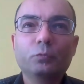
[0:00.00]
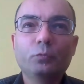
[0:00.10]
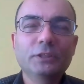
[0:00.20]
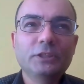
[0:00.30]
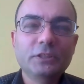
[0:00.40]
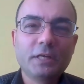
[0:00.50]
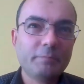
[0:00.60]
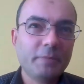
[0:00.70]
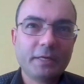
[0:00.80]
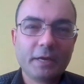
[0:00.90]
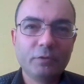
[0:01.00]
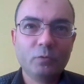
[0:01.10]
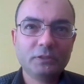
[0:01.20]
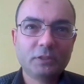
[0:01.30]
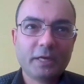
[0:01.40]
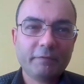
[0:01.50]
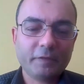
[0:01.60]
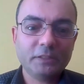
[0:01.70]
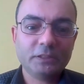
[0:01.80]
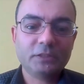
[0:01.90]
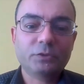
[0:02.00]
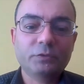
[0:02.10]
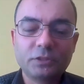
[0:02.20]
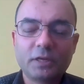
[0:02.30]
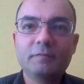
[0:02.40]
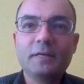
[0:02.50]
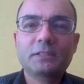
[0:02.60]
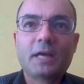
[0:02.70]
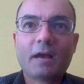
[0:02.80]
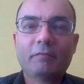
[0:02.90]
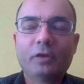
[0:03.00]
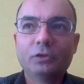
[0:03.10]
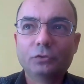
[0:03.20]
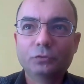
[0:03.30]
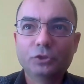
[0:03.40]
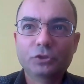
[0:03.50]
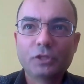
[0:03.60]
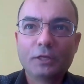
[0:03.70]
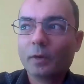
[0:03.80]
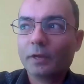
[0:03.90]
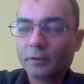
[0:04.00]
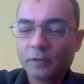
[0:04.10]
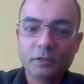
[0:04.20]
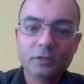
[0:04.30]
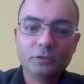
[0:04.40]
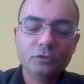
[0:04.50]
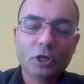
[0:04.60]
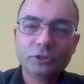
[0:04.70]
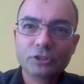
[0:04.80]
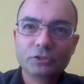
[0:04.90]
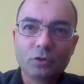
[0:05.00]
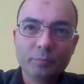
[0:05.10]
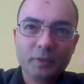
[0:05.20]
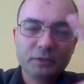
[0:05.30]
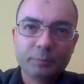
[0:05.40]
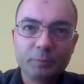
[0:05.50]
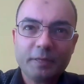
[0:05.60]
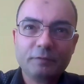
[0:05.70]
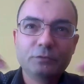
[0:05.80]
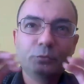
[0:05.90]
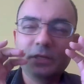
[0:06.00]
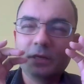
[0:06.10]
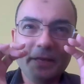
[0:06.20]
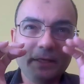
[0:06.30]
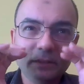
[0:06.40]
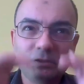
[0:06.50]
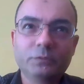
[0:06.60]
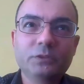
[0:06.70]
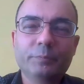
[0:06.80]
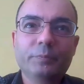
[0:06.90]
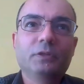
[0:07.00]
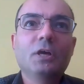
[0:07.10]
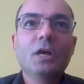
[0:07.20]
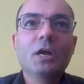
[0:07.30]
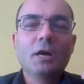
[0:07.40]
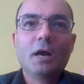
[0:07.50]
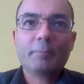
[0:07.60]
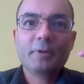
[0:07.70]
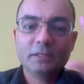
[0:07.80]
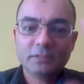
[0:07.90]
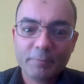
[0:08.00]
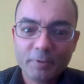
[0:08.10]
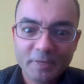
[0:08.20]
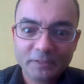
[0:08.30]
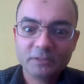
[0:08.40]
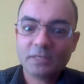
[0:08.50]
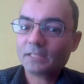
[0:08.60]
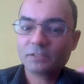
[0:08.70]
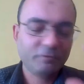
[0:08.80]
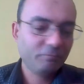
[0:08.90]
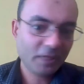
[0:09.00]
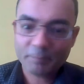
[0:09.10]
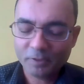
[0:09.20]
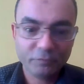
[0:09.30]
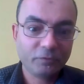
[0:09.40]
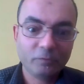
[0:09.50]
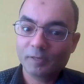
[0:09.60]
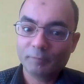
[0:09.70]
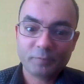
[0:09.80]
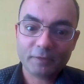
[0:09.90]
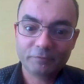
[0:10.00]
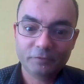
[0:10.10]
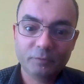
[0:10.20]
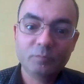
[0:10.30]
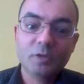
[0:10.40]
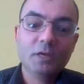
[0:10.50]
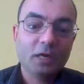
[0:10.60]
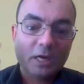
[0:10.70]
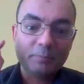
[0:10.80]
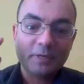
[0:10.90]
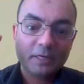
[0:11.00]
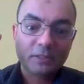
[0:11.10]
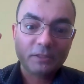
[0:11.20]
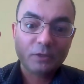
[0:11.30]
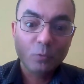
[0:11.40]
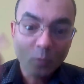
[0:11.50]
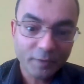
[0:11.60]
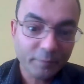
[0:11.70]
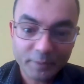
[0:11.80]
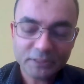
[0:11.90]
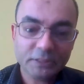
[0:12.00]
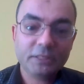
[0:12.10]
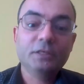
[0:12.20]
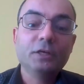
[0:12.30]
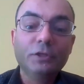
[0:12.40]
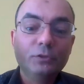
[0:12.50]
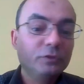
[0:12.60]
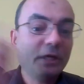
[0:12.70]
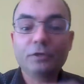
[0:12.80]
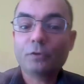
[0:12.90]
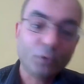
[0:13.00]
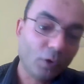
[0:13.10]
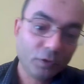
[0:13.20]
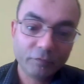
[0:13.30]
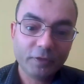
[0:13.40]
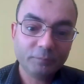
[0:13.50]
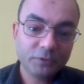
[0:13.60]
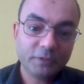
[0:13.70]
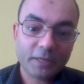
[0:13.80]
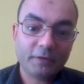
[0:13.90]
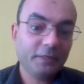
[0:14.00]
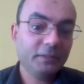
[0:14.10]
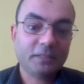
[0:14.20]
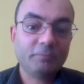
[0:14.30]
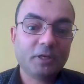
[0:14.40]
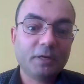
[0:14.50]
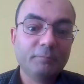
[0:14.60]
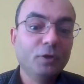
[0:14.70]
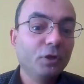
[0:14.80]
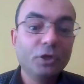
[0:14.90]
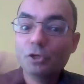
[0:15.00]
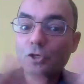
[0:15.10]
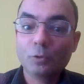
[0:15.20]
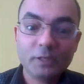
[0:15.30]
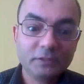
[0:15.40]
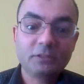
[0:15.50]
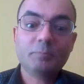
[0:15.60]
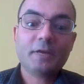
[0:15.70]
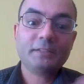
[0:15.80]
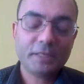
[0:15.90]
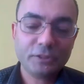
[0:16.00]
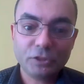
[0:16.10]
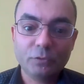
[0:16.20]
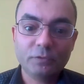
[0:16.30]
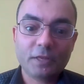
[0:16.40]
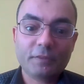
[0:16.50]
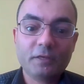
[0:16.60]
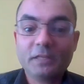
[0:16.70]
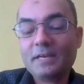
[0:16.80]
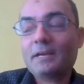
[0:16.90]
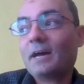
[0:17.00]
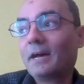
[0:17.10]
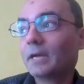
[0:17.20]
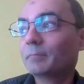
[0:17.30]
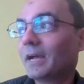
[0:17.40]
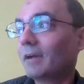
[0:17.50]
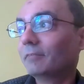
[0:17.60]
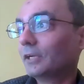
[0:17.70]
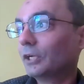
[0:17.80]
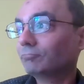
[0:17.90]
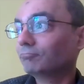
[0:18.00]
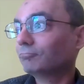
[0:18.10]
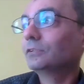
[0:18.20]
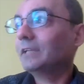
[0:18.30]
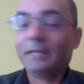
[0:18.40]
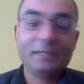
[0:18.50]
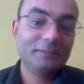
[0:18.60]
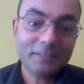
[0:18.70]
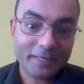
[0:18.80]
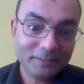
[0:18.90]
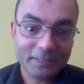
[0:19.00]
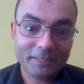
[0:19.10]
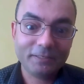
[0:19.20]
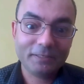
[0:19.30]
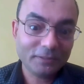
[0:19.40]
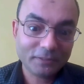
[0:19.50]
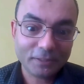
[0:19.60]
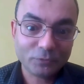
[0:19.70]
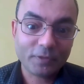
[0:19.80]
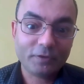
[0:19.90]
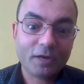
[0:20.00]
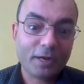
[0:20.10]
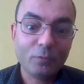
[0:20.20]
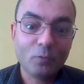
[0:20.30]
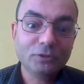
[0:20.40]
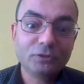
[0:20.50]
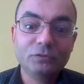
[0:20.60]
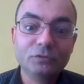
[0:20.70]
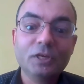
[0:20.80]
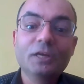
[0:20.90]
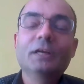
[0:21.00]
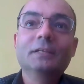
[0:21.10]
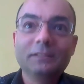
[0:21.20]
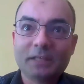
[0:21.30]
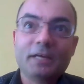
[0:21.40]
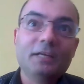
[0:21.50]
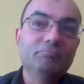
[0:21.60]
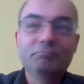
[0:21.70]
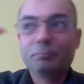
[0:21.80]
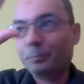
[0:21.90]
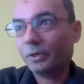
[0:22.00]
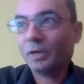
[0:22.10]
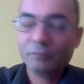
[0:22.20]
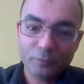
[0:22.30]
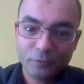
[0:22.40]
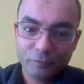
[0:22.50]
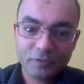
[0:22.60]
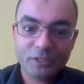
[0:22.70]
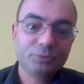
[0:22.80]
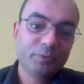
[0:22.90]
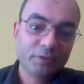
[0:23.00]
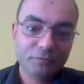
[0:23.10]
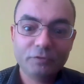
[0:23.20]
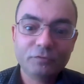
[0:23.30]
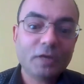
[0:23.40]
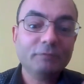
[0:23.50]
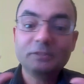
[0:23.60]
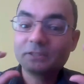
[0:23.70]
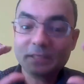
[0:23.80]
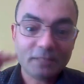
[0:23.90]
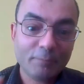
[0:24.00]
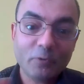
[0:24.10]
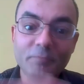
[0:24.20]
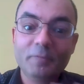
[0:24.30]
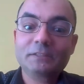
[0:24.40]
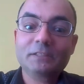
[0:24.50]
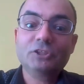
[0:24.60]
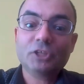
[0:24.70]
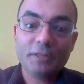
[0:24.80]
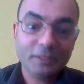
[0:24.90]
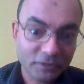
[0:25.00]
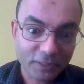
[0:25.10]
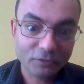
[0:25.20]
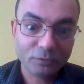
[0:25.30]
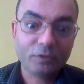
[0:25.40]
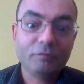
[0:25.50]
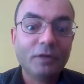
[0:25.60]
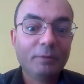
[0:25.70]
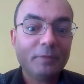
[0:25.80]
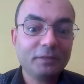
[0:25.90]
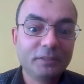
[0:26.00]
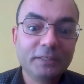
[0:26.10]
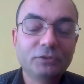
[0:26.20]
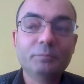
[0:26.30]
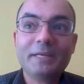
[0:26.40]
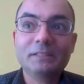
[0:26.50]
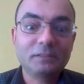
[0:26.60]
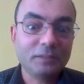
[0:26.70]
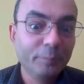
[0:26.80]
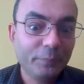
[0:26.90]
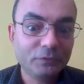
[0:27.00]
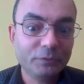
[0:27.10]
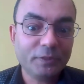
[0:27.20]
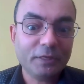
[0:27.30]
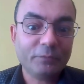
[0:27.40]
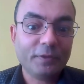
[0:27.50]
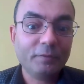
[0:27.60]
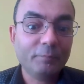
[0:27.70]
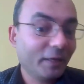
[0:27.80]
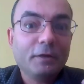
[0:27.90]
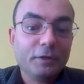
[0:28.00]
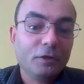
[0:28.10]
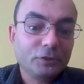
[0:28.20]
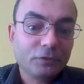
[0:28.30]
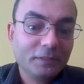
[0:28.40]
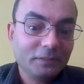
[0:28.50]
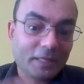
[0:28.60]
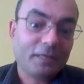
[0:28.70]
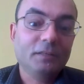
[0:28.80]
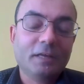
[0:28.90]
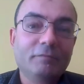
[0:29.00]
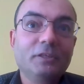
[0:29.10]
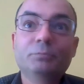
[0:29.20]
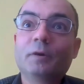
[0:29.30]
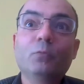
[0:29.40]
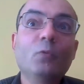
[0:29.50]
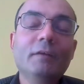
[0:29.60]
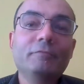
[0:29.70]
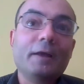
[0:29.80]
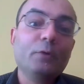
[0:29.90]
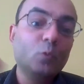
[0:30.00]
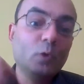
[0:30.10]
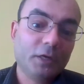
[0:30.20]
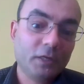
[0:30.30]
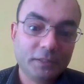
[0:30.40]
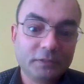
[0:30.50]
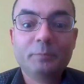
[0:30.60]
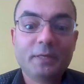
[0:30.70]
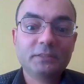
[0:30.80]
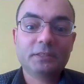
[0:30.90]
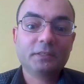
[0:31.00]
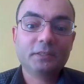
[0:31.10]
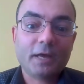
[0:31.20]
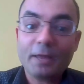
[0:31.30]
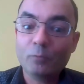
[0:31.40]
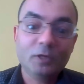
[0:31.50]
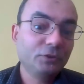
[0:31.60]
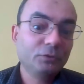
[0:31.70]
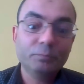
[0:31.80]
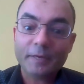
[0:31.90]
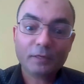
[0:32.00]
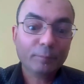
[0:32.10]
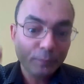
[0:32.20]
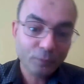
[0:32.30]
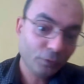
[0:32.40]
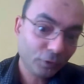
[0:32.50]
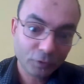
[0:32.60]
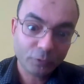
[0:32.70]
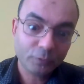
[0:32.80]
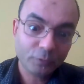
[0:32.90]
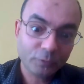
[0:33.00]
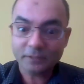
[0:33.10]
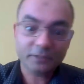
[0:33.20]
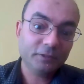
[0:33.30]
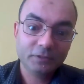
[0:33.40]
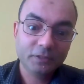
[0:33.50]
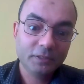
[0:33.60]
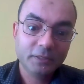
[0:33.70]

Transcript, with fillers: we're just going to make everyone's life easy. So instead of us having to just go and not just on multiple platforms, we're going to make it so simple I'm going to type a message as if I'm typing it for one platform. I'm going to click one button to send it on all of them together at the same time. No customization, no nothing. Say I am having, today is a nice day. It's a nice weather. I don't want to say, put a photo for this, put a video. I'm just going to type one message and then send it to all of them and click. So make it simple to begin with. But and also the second level is, but what if I want to customize it? I want to make a poll on LinkedIn,